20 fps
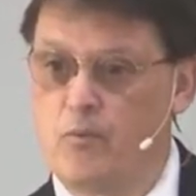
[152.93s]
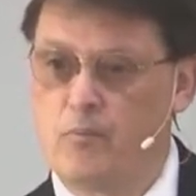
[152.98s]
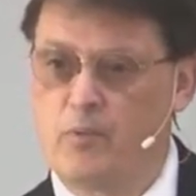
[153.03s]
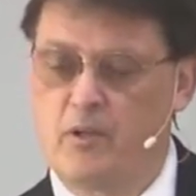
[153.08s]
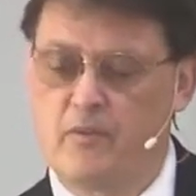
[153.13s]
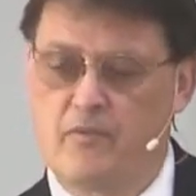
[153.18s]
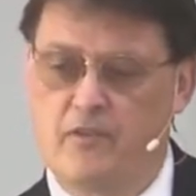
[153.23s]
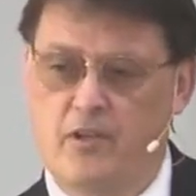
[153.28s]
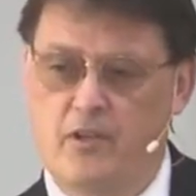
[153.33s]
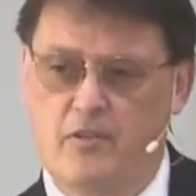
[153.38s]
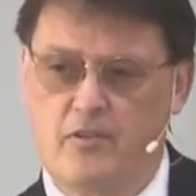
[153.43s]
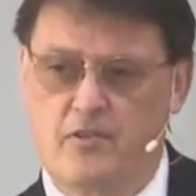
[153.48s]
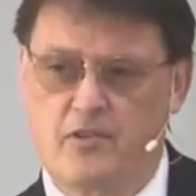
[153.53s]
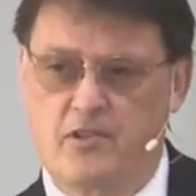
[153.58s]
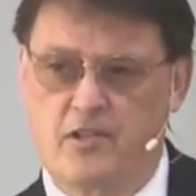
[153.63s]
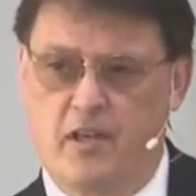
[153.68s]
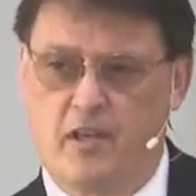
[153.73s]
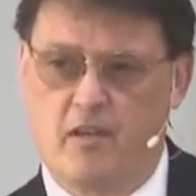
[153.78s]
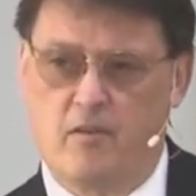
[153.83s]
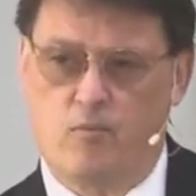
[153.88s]
But if you
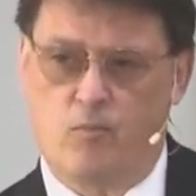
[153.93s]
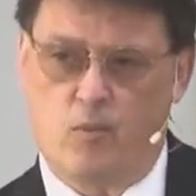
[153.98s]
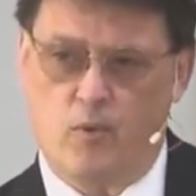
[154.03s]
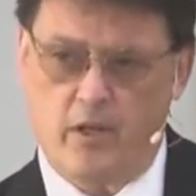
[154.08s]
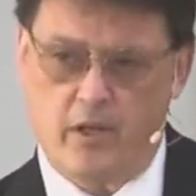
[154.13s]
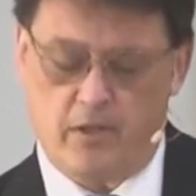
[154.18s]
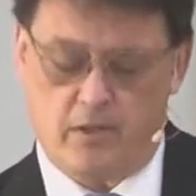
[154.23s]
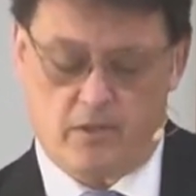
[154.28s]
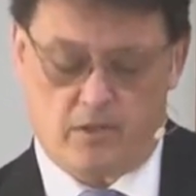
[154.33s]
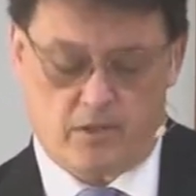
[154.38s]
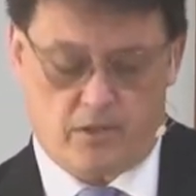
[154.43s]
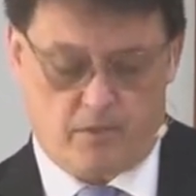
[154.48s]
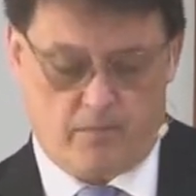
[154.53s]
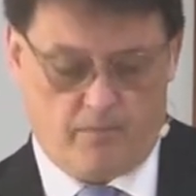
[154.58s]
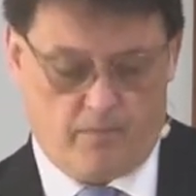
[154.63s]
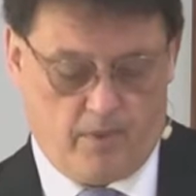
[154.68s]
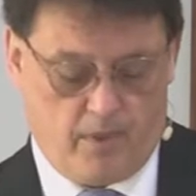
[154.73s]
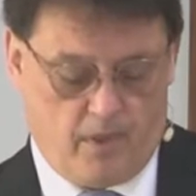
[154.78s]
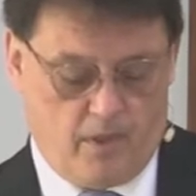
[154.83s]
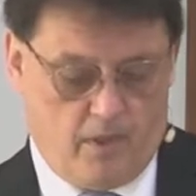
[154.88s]
understand weeks
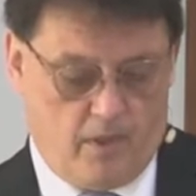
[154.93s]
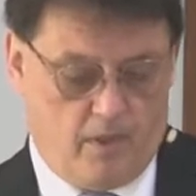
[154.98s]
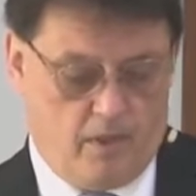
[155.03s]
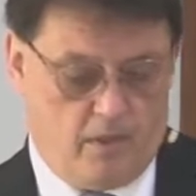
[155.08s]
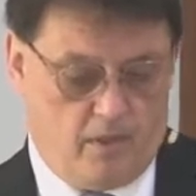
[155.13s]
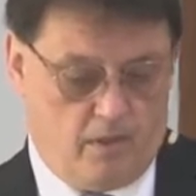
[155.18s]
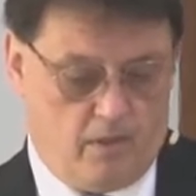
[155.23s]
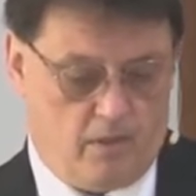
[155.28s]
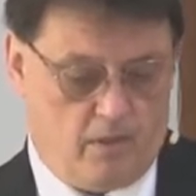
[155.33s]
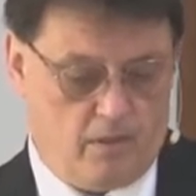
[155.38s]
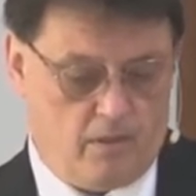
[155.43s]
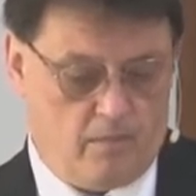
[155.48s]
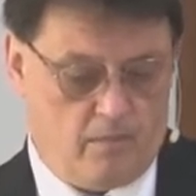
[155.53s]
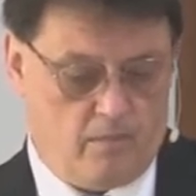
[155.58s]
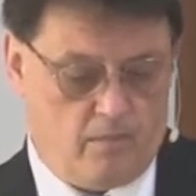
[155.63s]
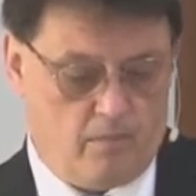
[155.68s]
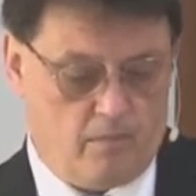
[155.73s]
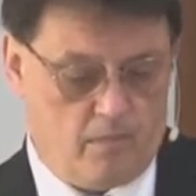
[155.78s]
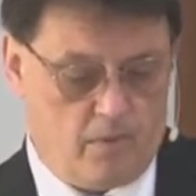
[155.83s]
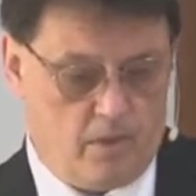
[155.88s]

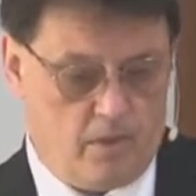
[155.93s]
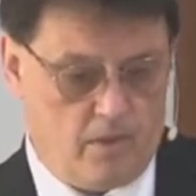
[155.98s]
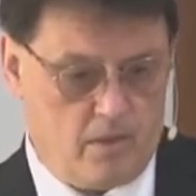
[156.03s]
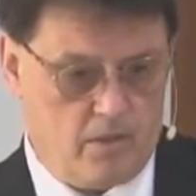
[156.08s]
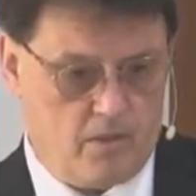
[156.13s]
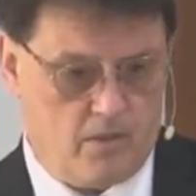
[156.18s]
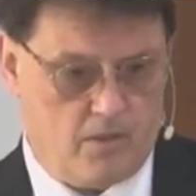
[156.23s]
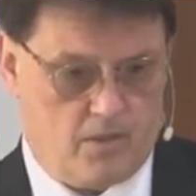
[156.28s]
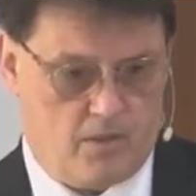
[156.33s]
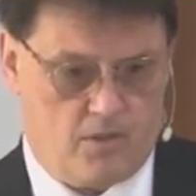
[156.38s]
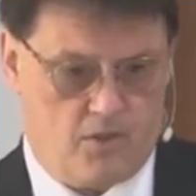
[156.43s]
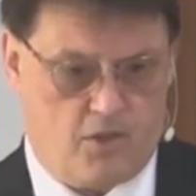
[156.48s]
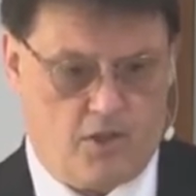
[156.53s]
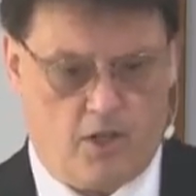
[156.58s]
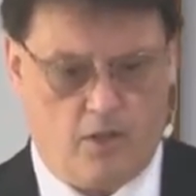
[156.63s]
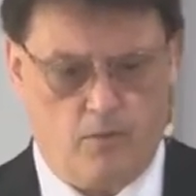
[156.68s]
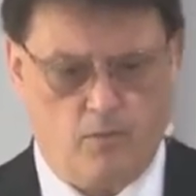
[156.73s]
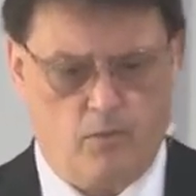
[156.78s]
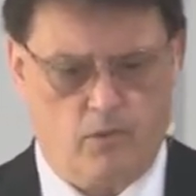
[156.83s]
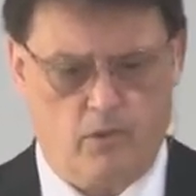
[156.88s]
um, is
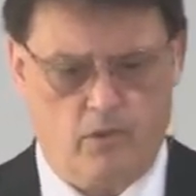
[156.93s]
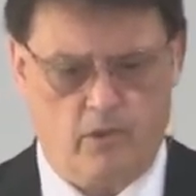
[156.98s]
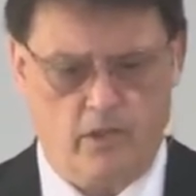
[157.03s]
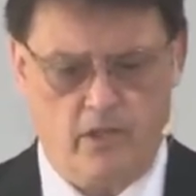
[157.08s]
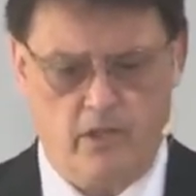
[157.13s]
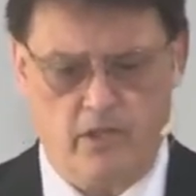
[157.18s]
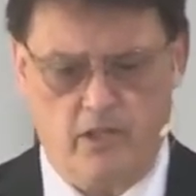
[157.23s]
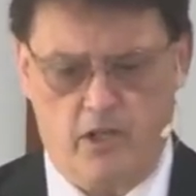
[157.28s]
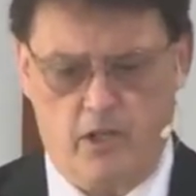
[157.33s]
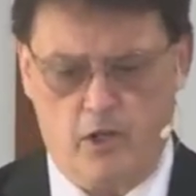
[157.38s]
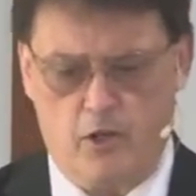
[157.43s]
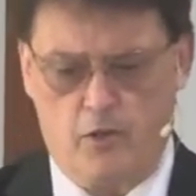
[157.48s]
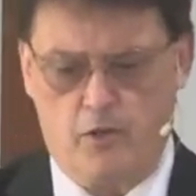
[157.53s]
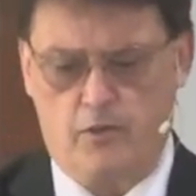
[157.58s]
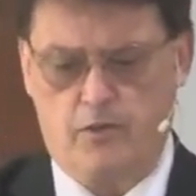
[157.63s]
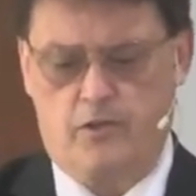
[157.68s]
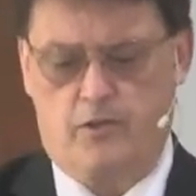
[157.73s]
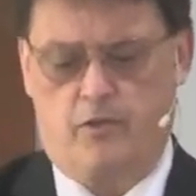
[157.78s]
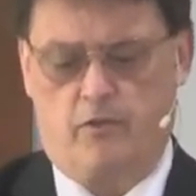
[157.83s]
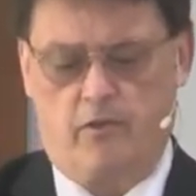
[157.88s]
generally
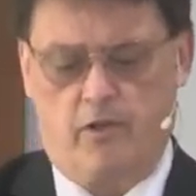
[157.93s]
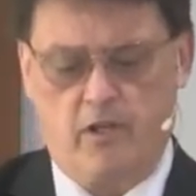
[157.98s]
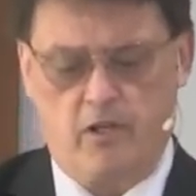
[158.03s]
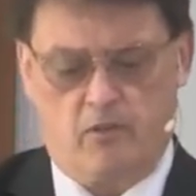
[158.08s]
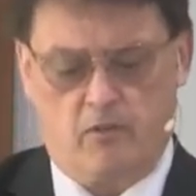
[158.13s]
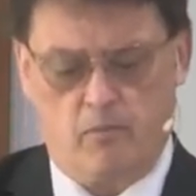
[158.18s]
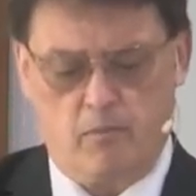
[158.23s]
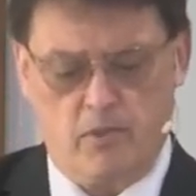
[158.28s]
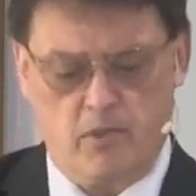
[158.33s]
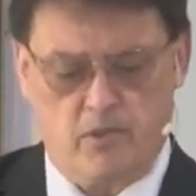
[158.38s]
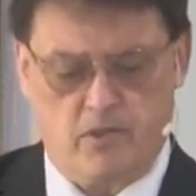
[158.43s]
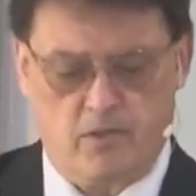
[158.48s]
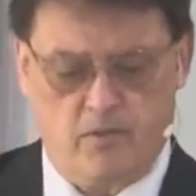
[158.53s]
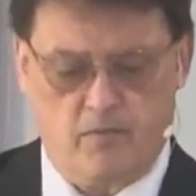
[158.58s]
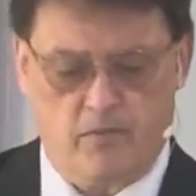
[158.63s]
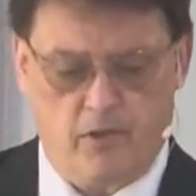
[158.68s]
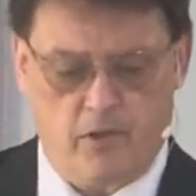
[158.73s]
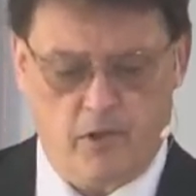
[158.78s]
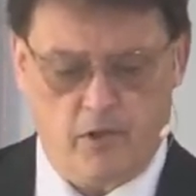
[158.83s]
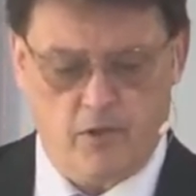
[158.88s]
years or increments of
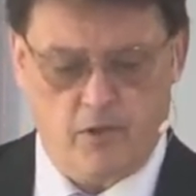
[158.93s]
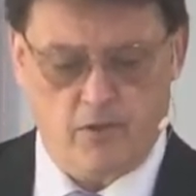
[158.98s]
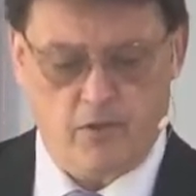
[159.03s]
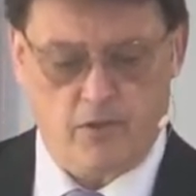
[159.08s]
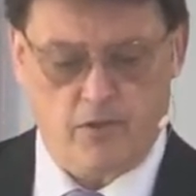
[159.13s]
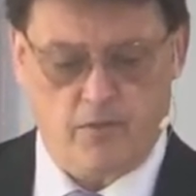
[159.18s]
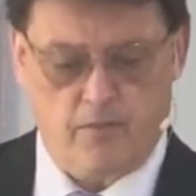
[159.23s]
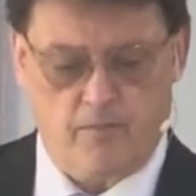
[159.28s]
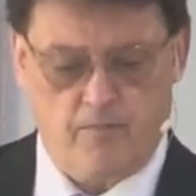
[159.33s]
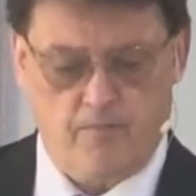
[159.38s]
years.